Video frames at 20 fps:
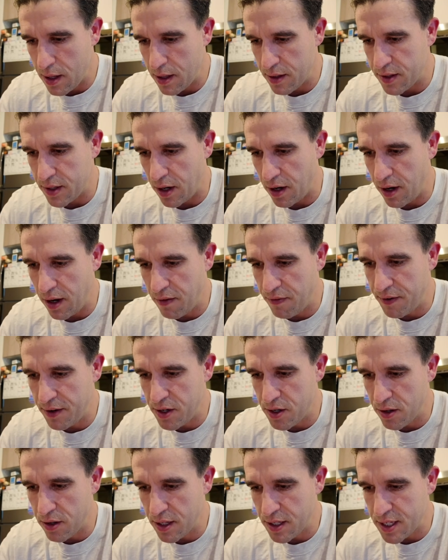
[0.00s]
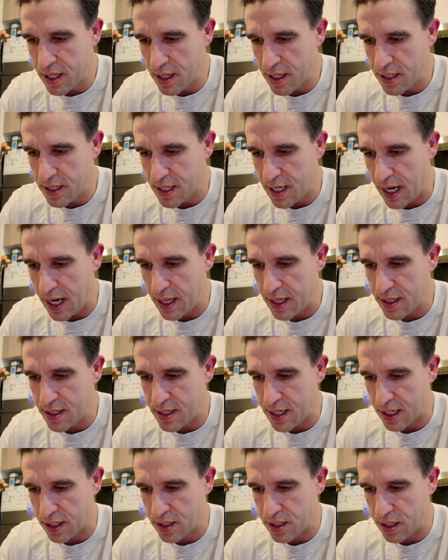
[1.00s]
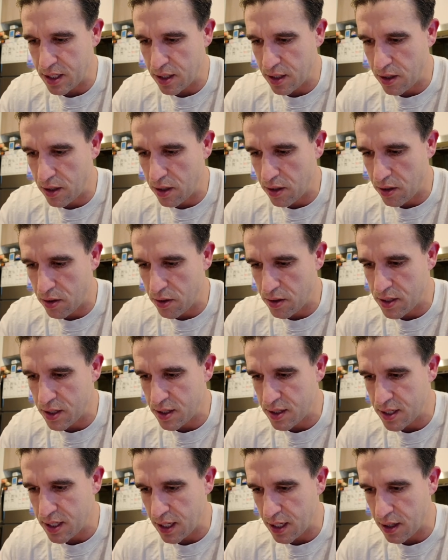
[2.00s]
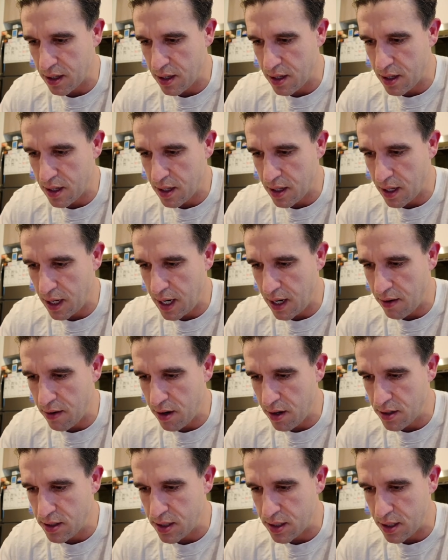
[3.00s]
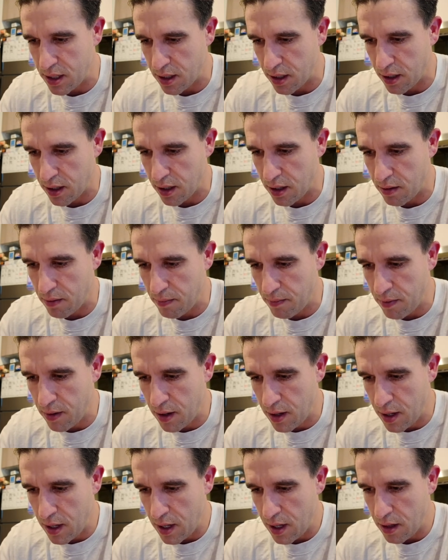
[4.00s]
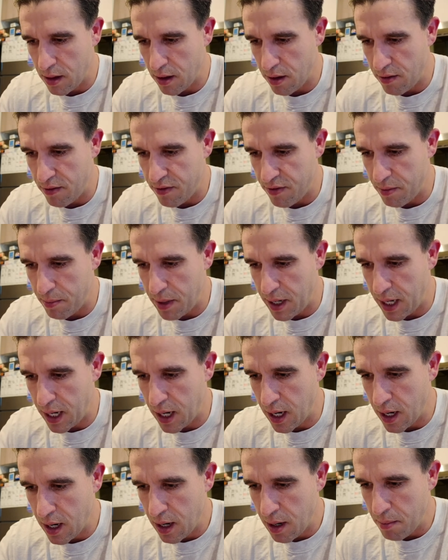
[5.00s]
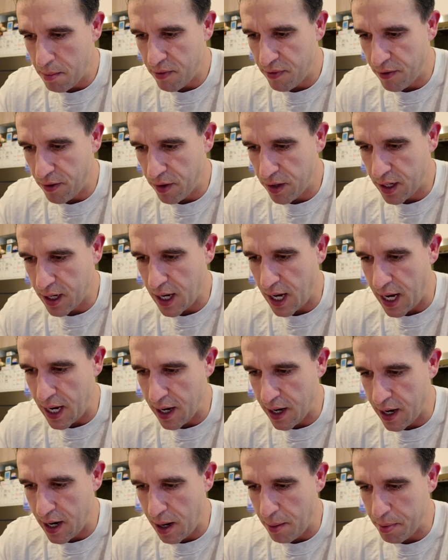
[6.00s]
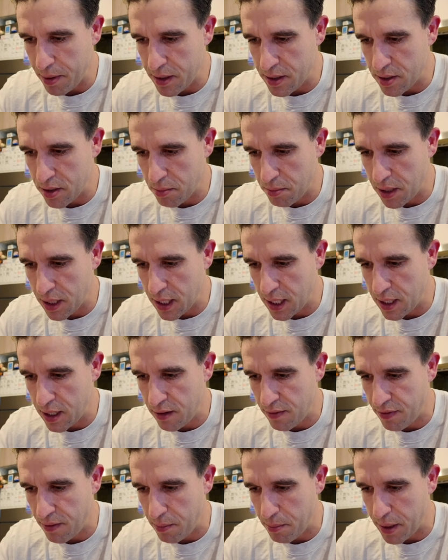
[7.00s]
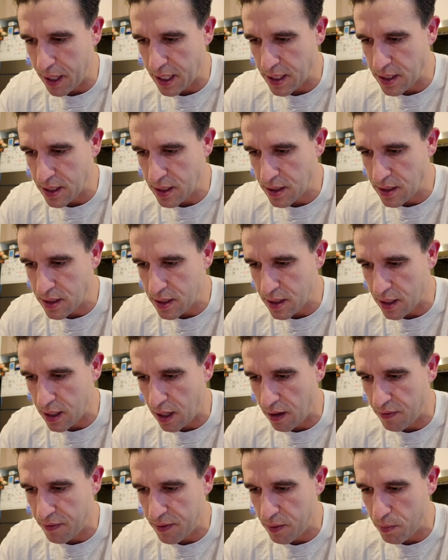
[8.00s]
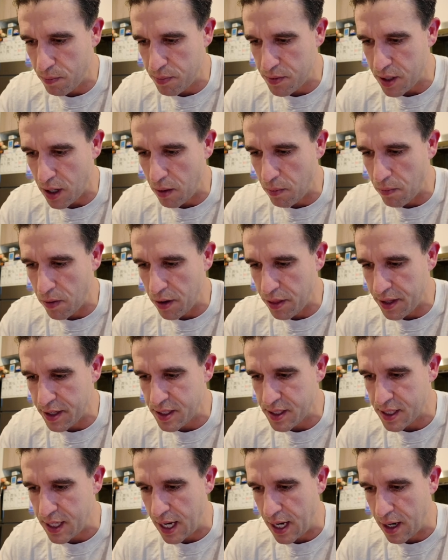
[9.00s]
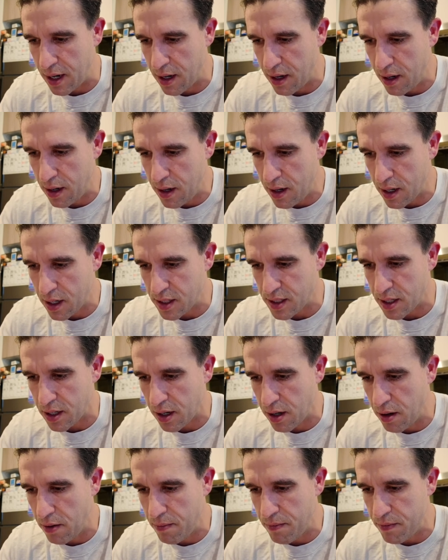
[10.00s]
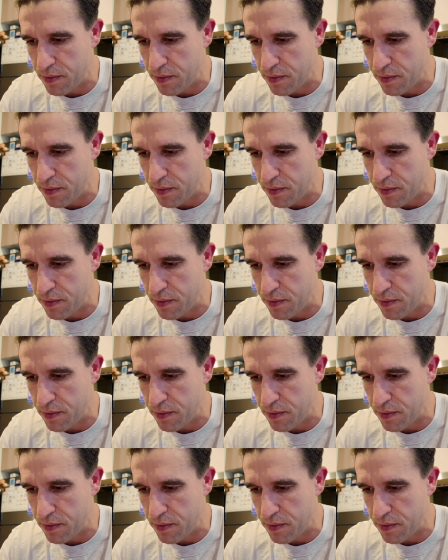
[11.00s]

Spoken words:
So if you do this at the start, this is actually good to see errors so you can learn from me. Before you cut it up into a million different pieces, if you don't want the sound, because I'm going to